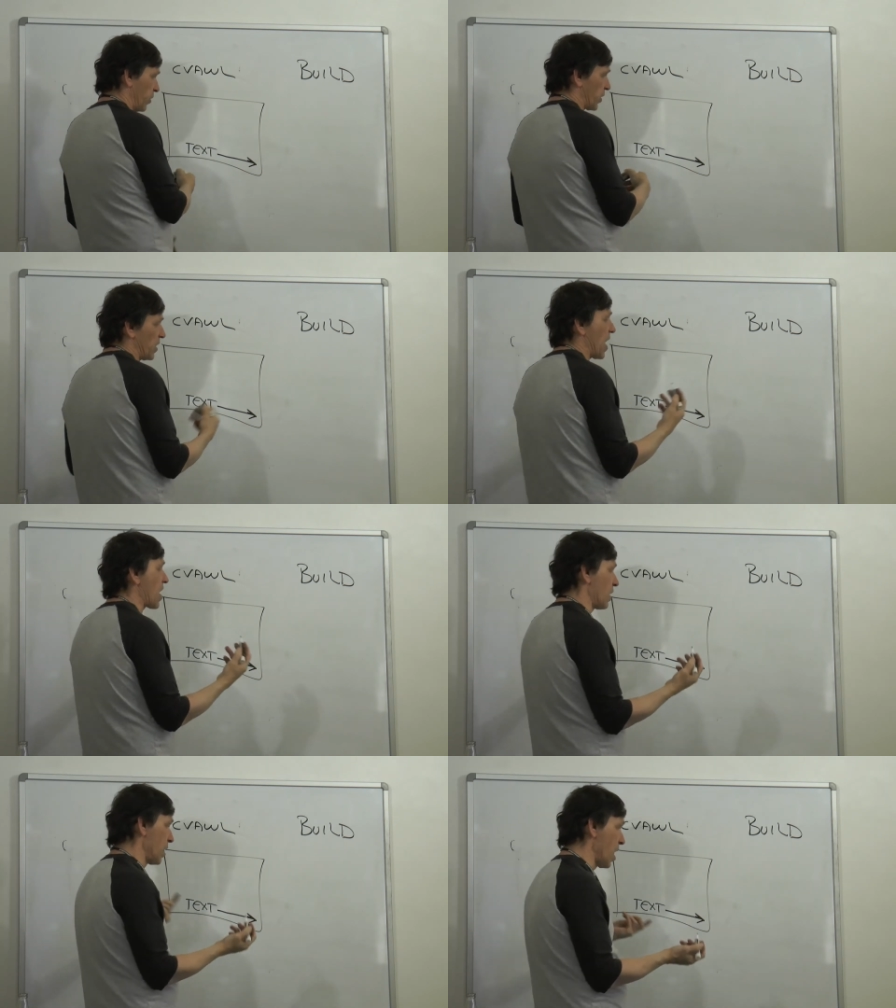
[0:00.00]
You see
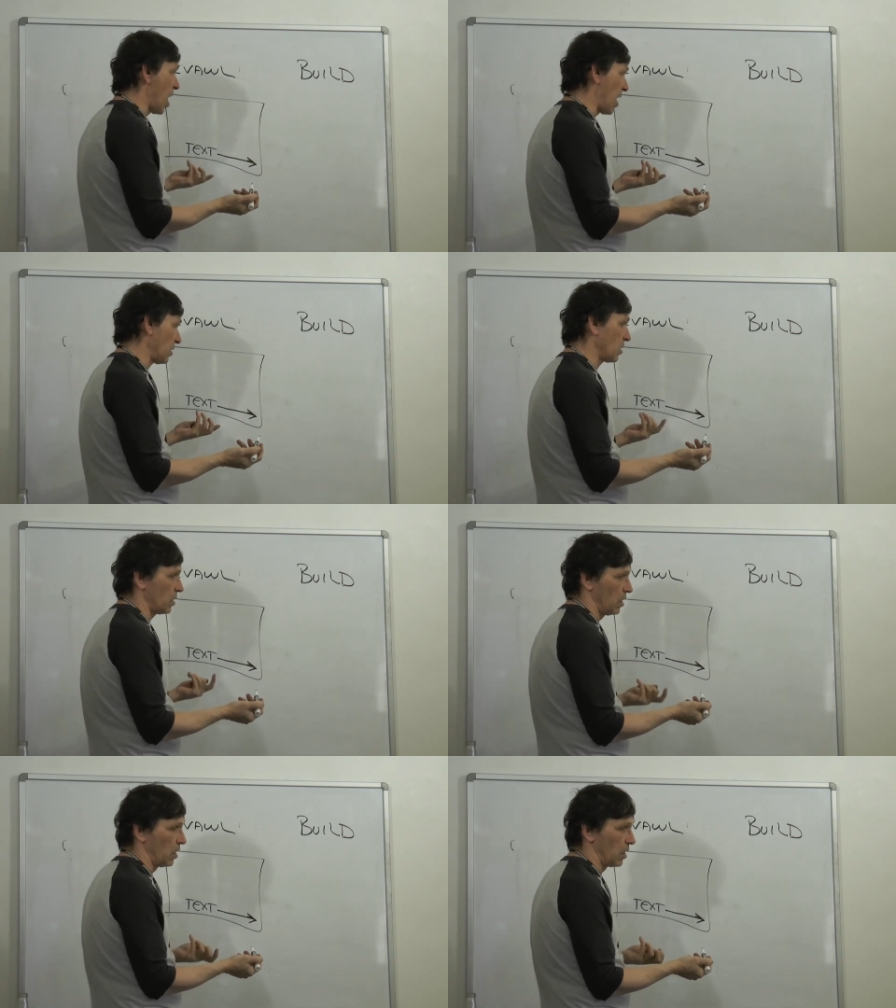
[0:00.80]
that a lot
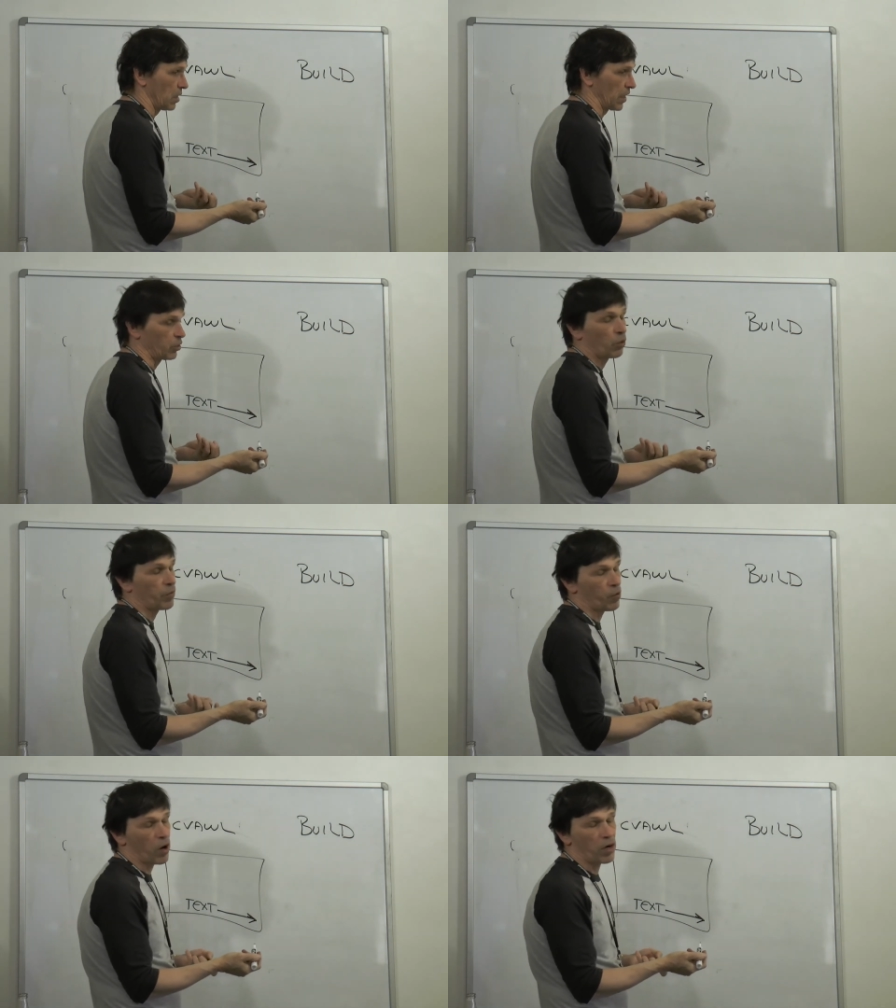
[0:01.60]
on like
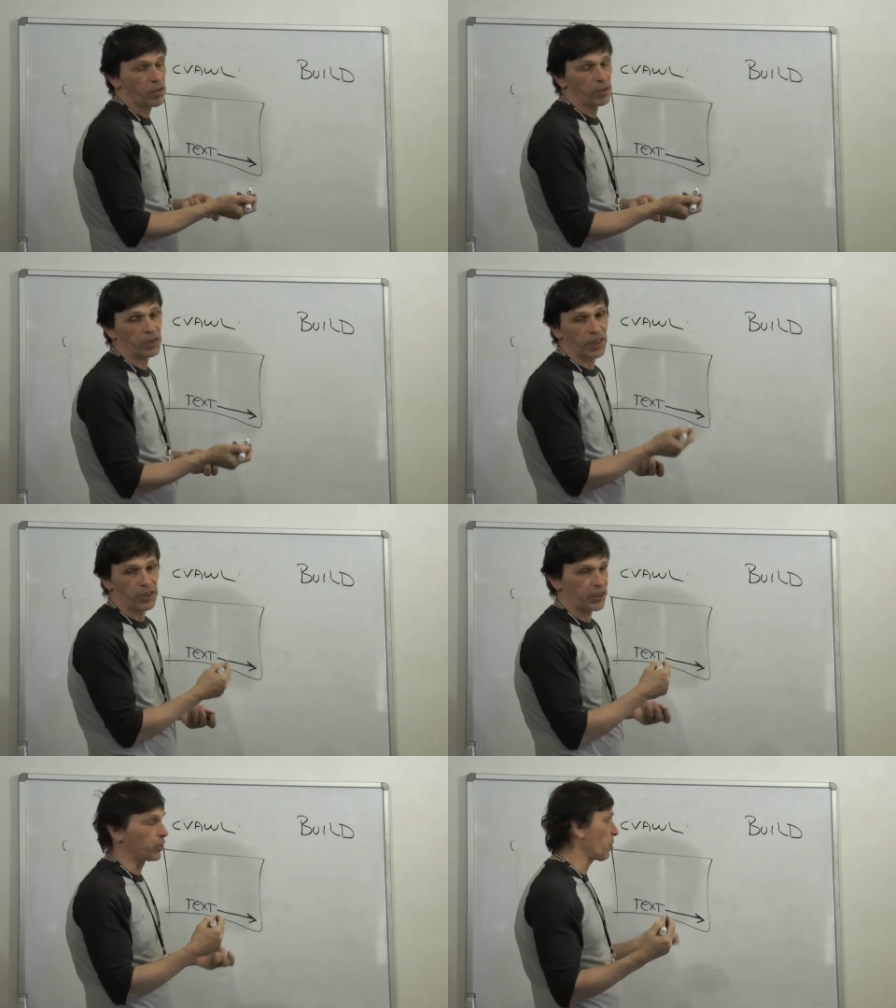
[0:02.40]
24-hour news
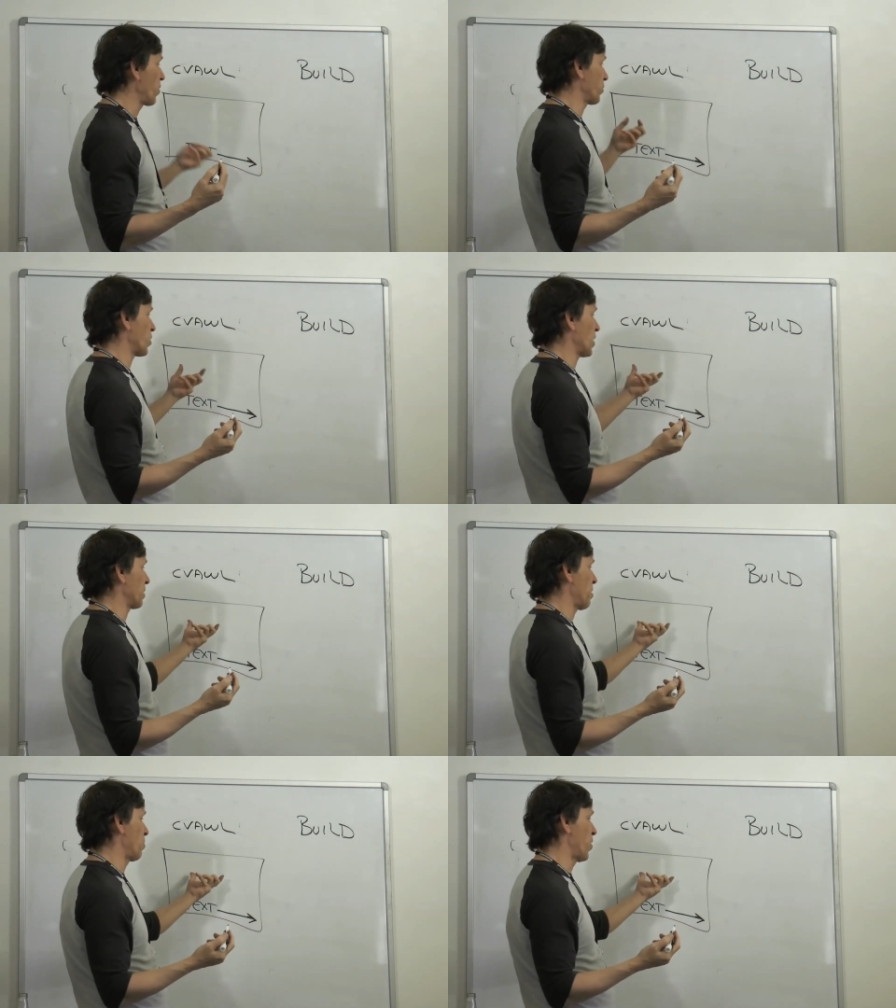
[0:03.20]
stations. While they're
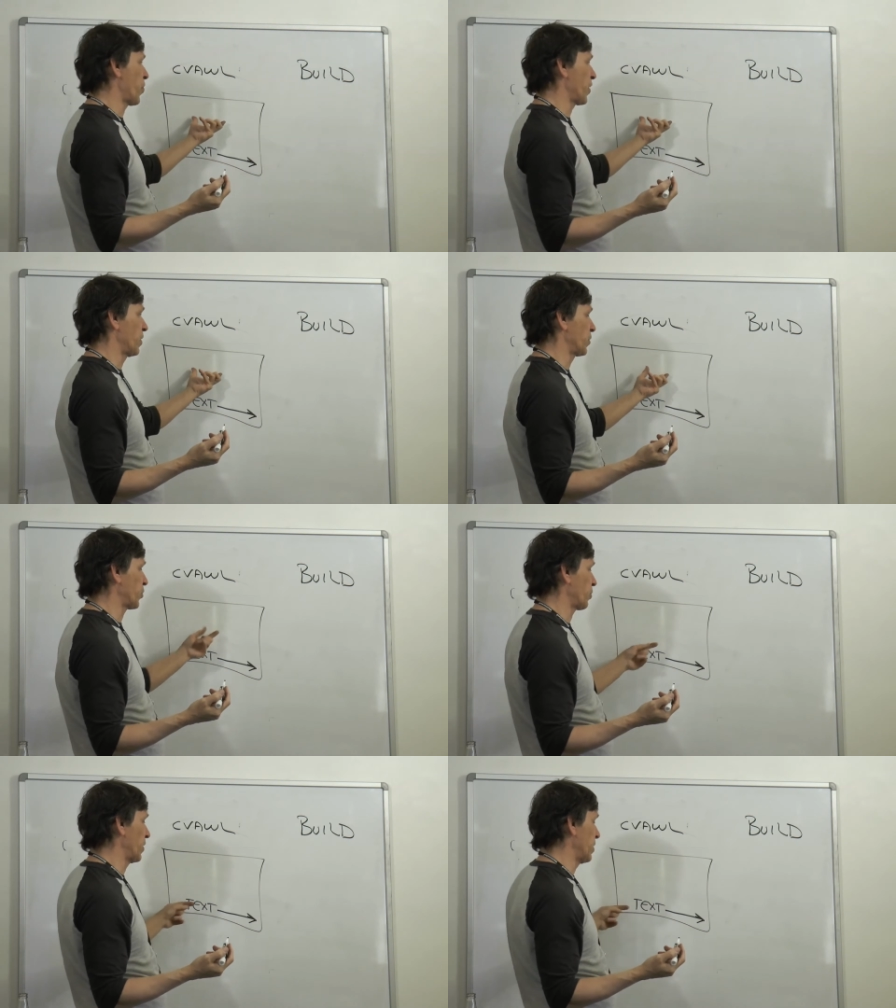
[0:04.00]
talking about one thing on the
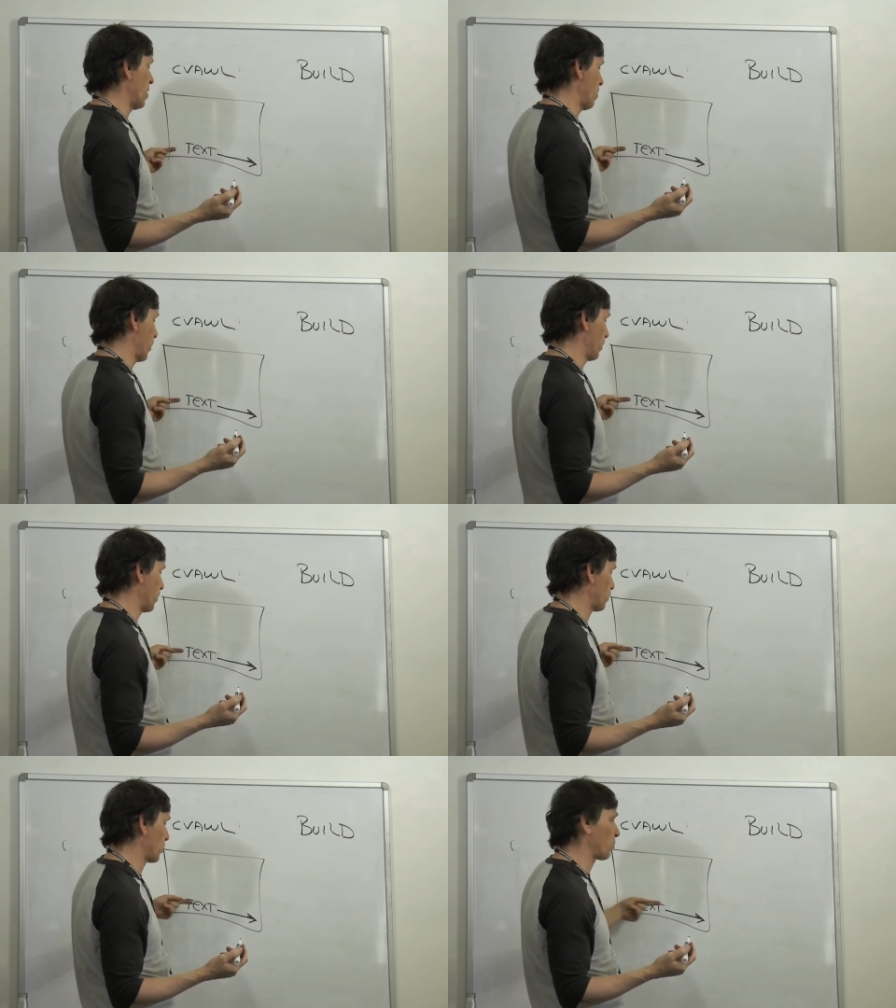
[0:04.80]
screen, they'll have
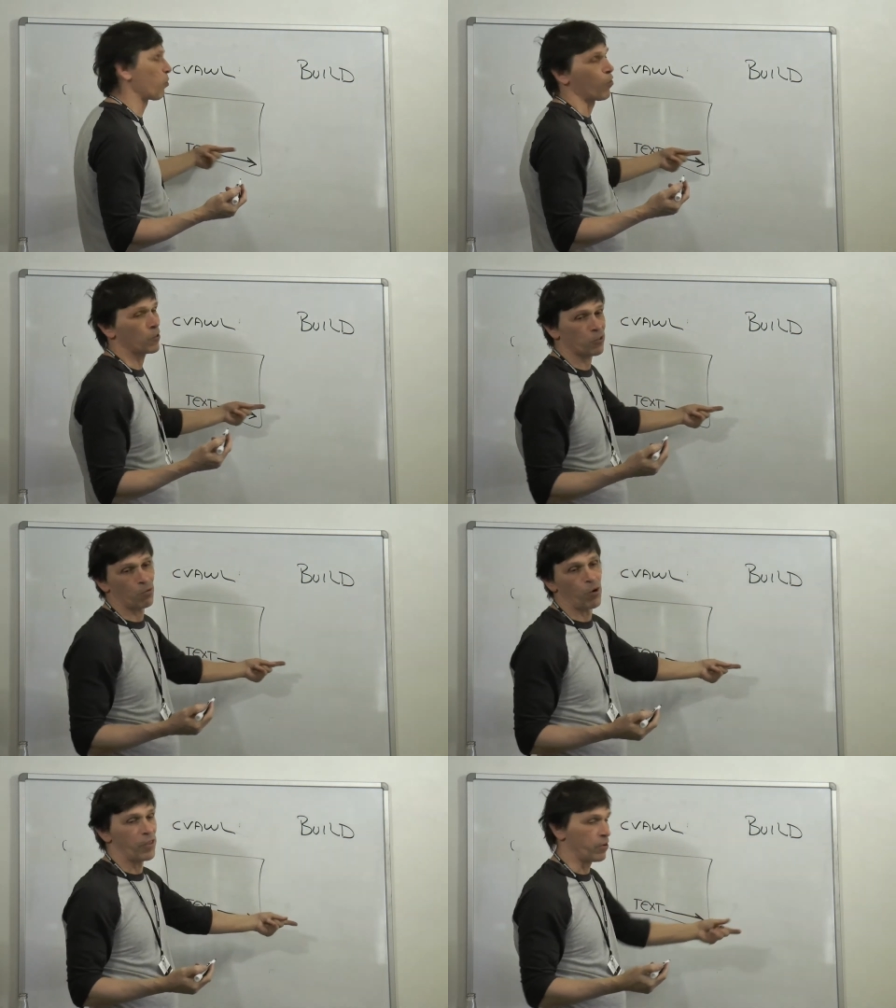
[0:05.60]
maybe sports
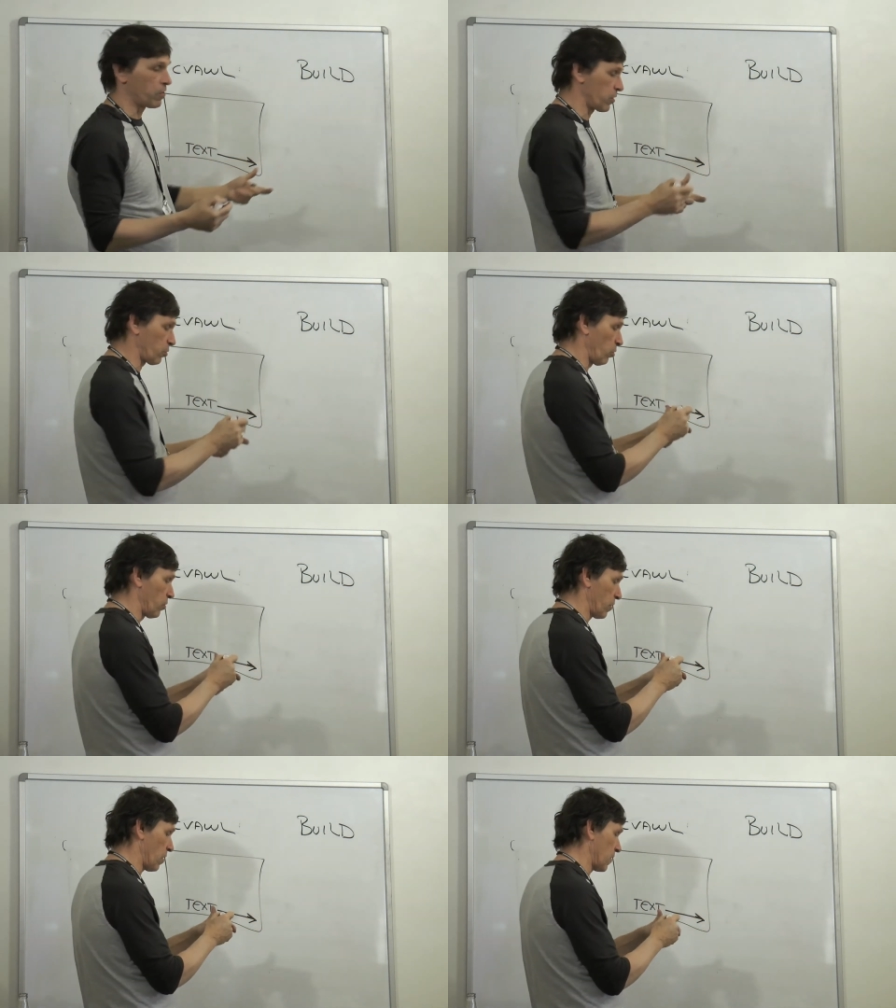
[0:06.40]
or weather
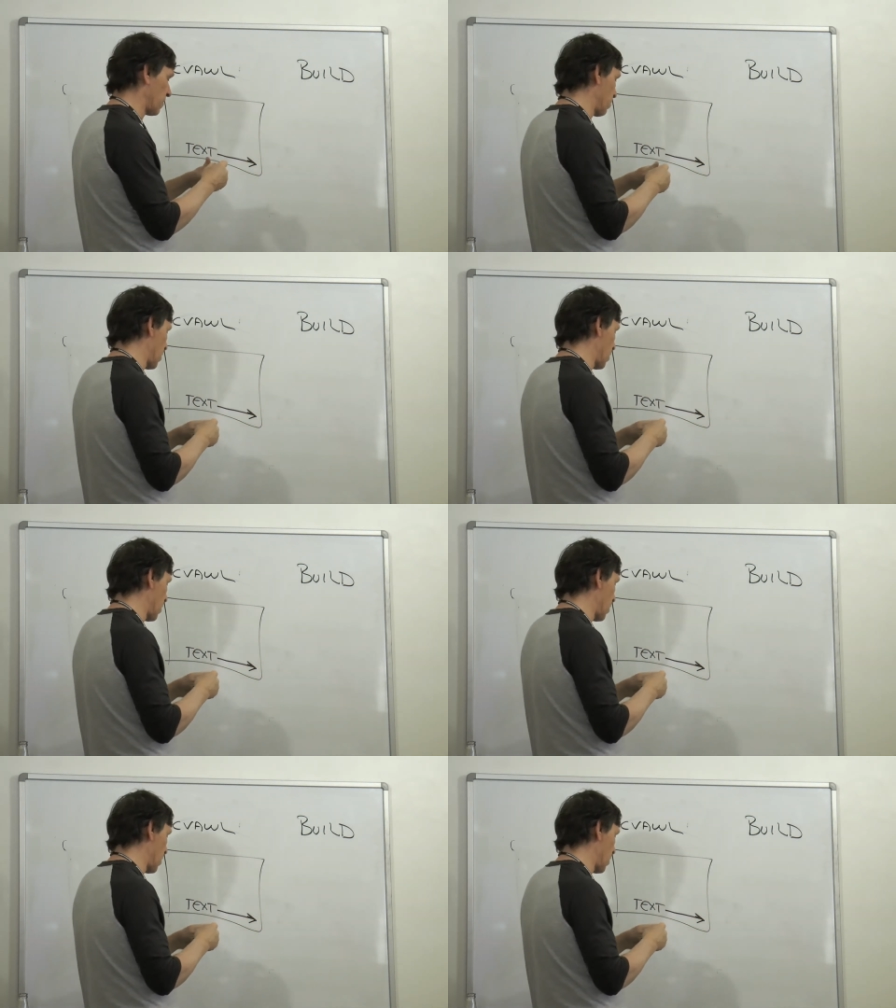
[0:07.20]
scrolling across the